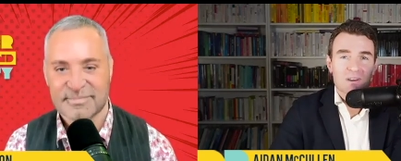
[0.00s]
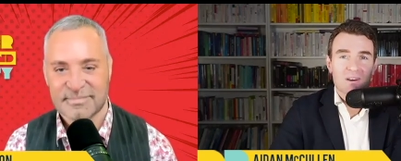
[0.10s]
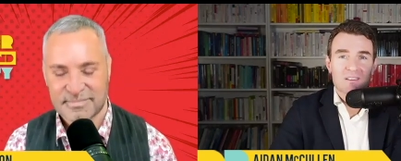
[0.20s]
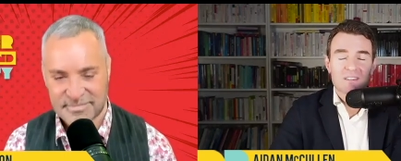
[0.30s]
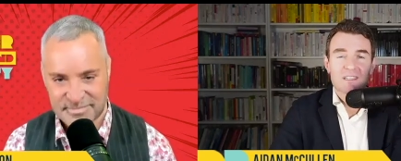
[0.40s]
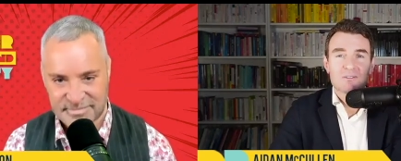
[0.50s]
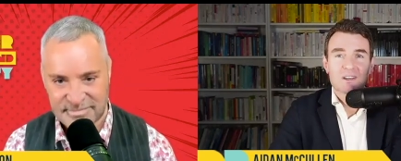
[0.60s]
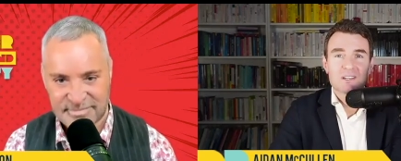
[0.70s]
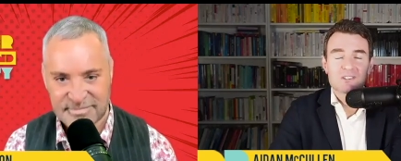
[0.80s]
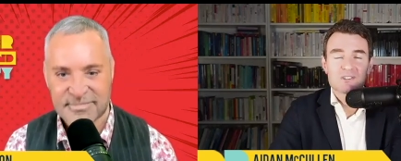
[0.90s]
Speaker 1: the
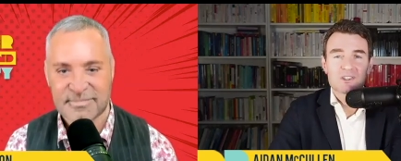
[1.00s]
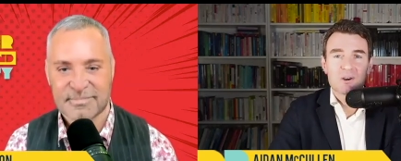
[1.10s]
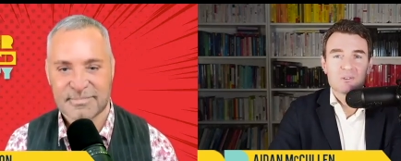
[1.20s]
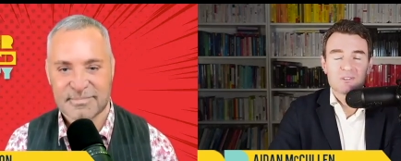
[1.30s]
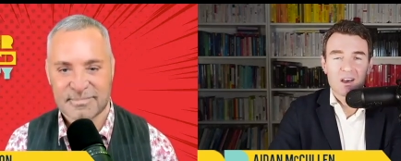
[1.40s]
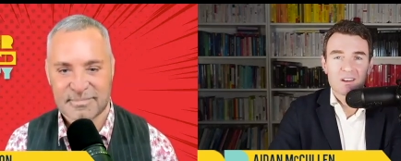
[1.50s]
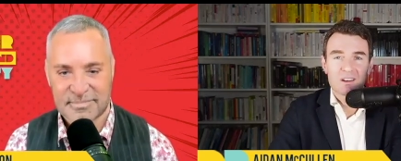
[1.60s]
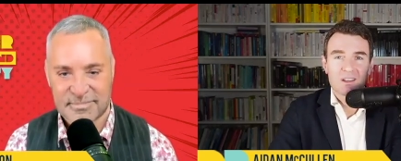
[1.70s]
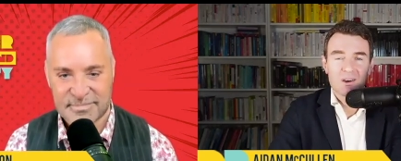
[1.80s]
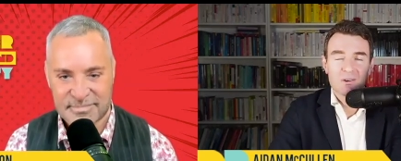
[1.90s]
innovation show dot i
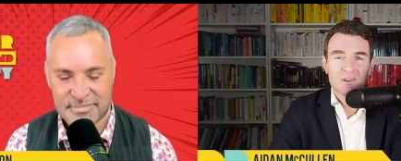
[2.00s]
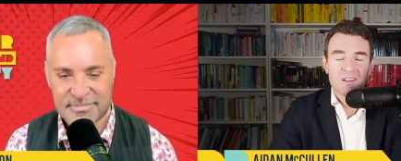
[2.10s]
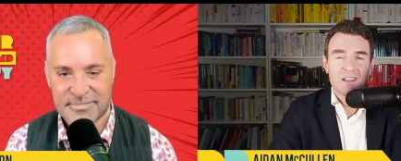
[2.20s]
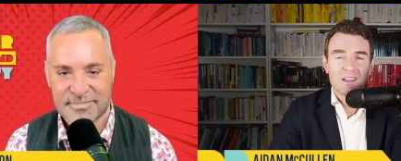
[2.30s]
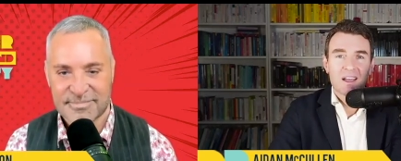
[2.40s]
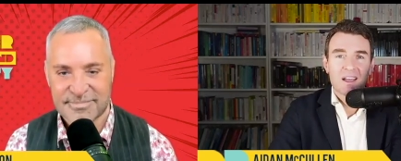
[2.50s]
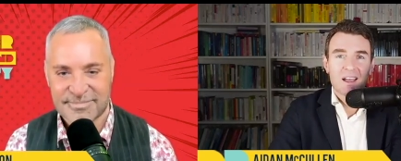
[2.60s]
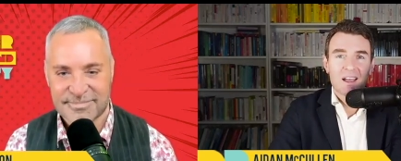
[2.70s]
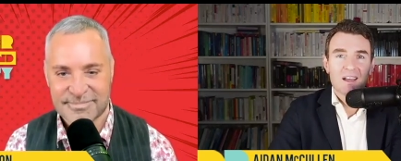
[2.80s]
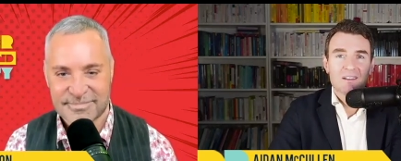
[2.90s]
o,
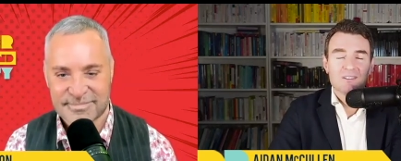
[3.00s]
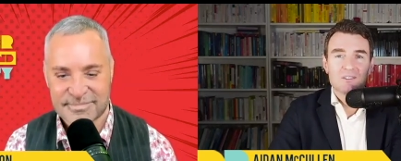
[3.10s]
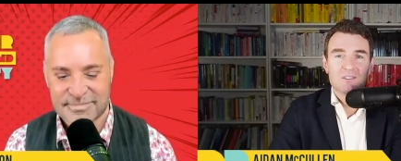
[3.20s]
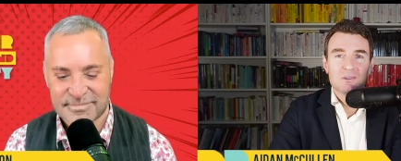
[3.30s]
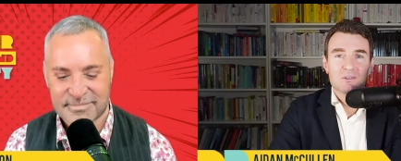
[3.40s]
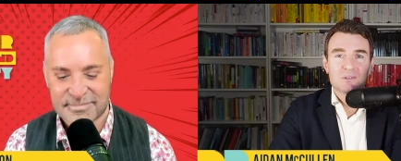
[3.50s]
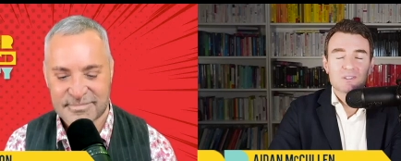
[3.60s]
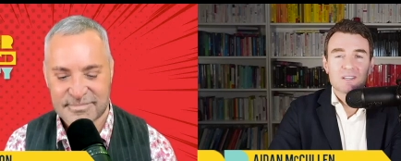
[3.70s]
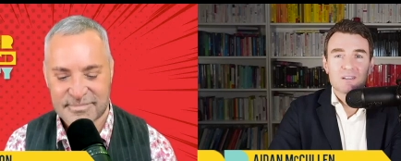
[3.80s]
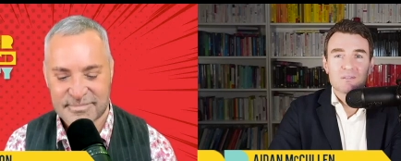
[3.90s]
and you
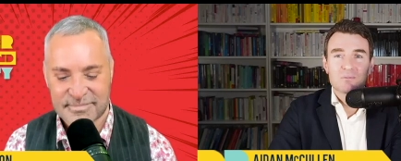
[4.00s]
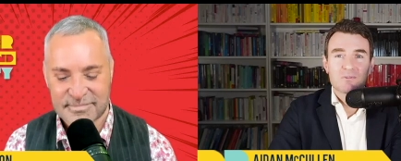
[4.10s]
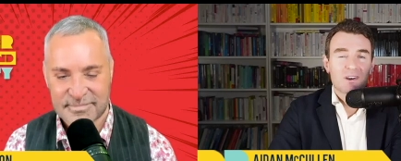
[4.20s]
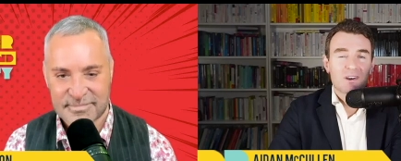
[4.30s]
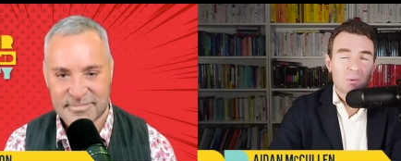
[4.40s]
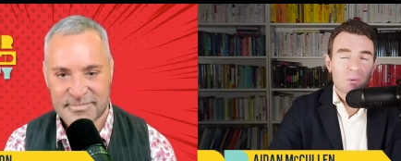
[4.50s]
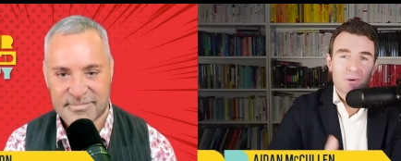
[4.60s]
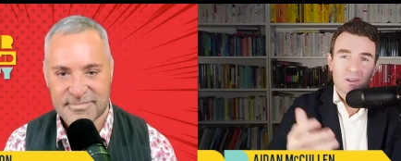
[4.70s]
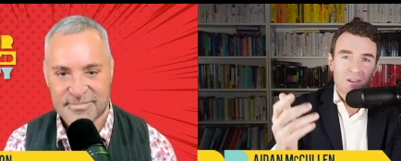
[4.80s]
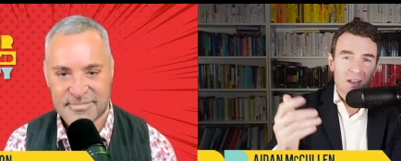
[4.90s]
can find the book
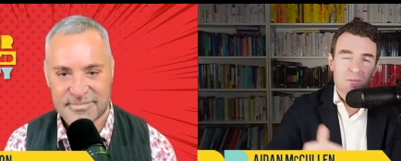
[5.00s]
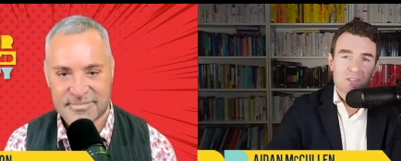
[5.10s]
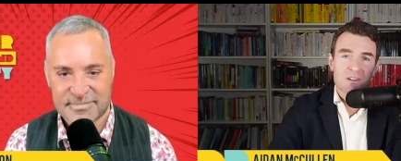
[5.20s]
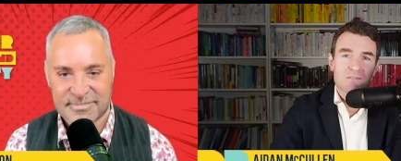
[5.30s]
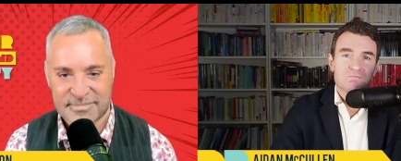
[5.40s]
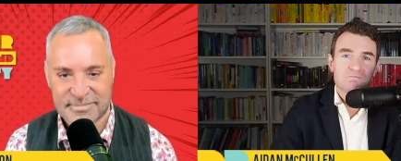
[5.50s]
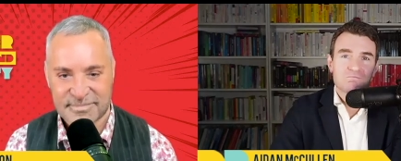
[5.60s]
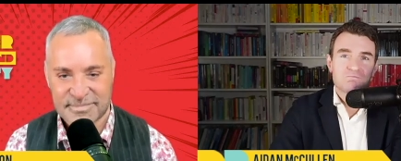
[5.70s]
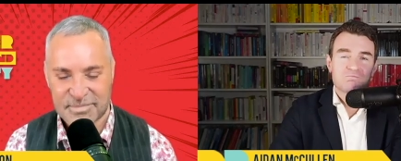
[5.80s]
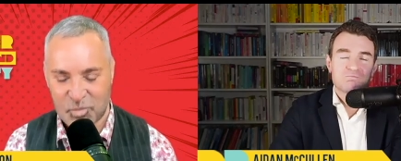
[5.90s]
on Amazon.
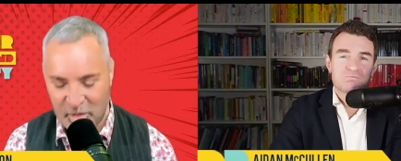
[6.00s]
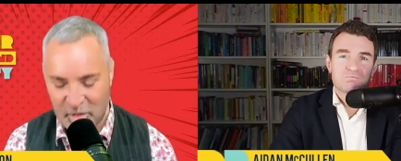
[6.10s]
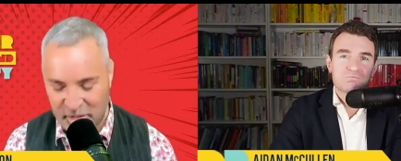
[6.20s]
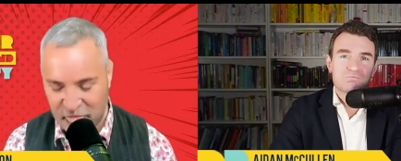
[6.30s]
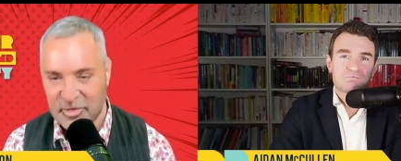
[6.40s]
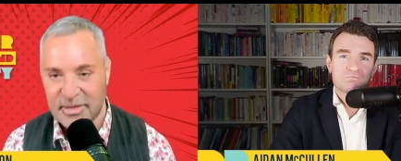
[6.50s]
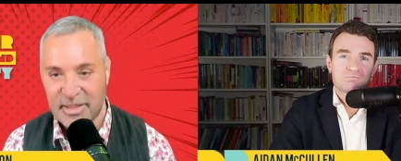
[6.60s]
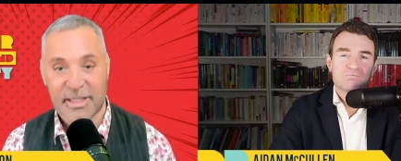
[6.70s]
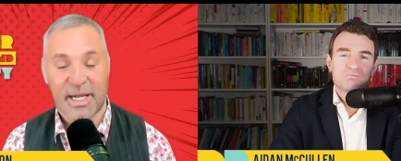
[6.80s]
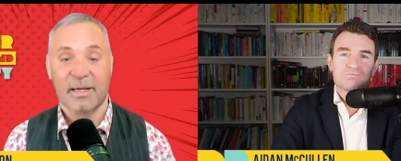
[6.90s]
Speaker 2: Wonderful.
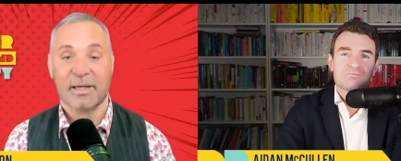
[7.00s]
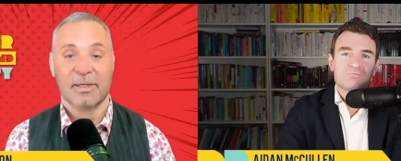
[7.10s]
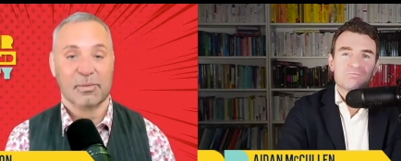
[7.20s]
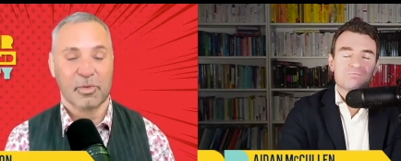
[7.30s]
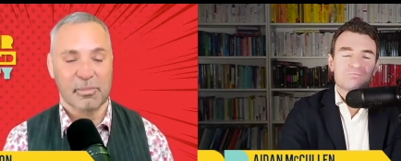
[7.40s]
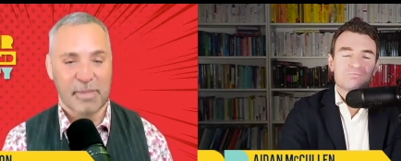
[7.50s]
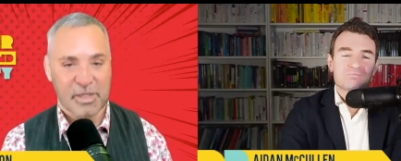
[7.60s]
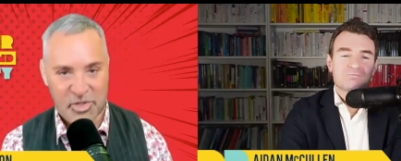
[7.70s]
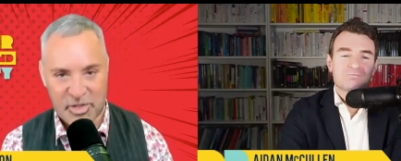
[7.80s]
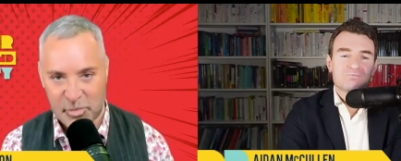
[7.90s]
And again, we'll
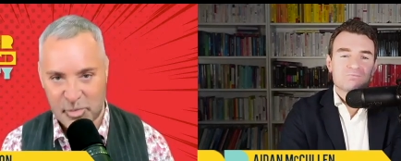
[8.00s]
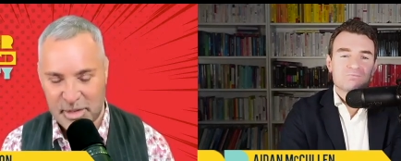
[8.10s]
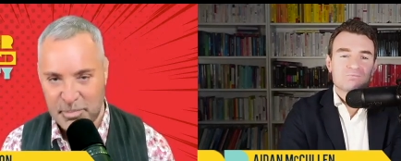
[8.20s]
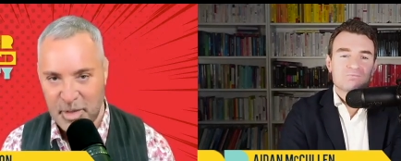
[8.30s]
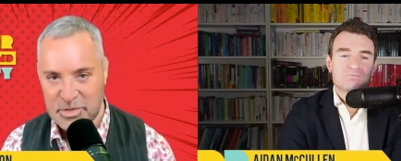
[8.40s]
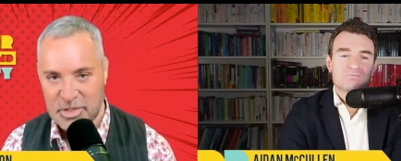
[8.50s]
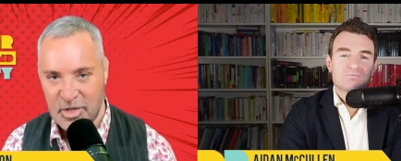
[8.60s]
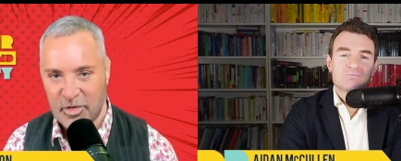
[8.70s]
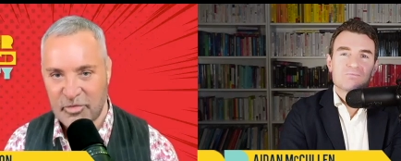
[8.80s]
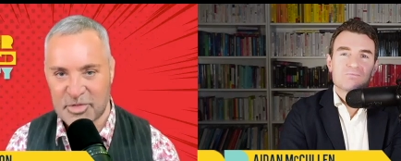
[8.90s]
make sure that we post
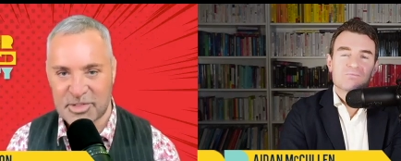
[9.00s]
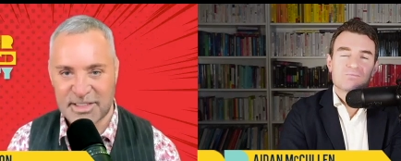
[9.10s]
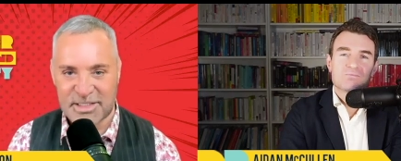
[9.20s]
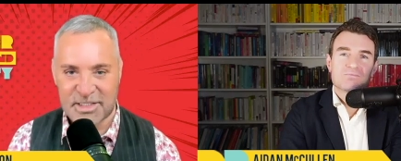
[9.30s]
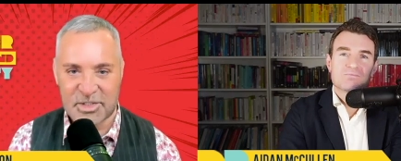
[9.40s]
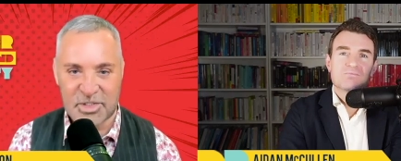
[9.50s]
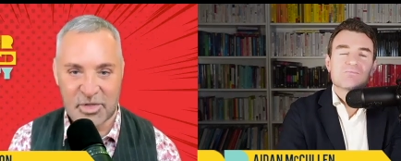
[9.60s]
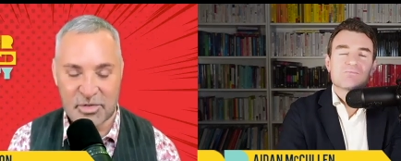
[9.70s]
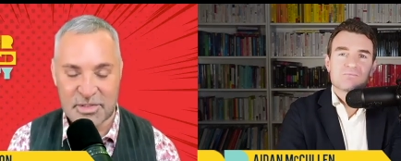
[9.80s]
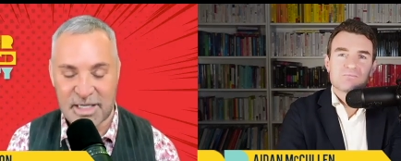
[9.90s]
all of those links in the
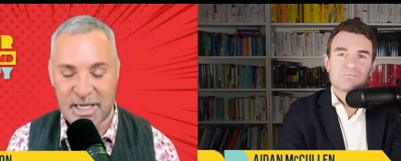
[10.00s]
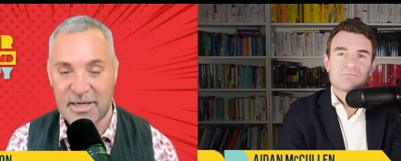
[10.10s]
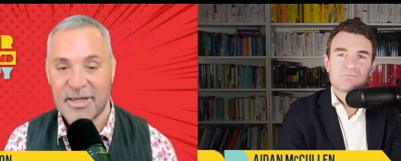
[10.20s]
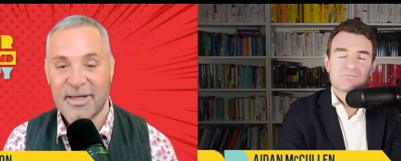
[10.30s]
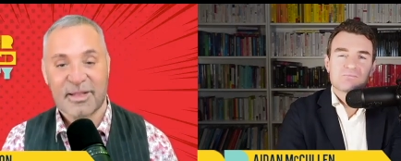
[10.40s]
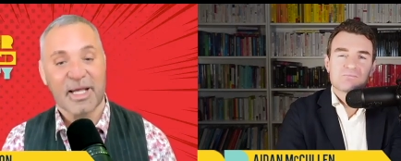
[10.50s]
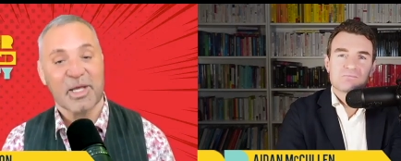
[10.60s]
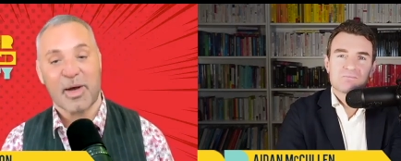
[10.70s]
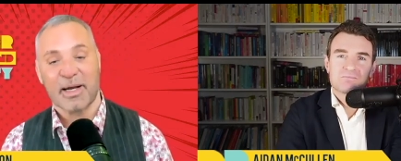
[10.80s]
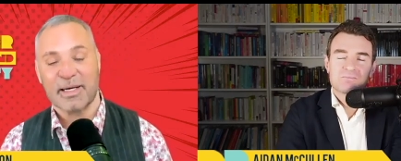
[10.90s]
show notes. Again,
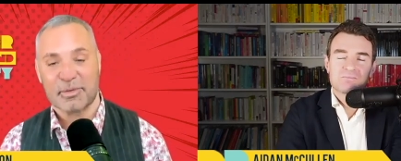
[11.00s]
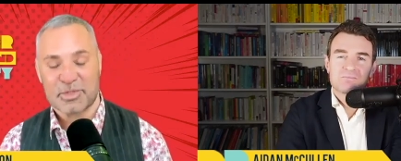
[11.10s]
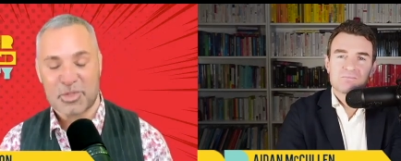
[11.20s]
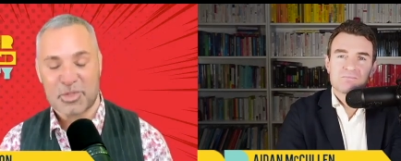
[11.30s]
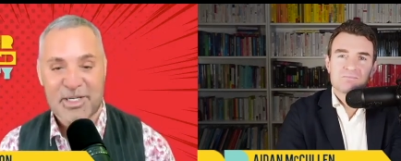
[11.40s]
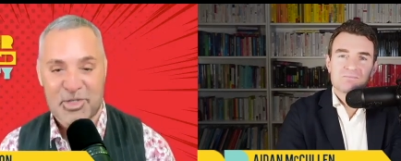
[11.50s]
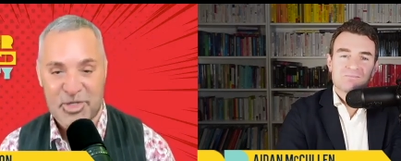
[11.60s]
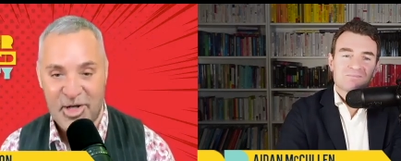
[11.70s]
thank you, Aidan. It was a pleasure and an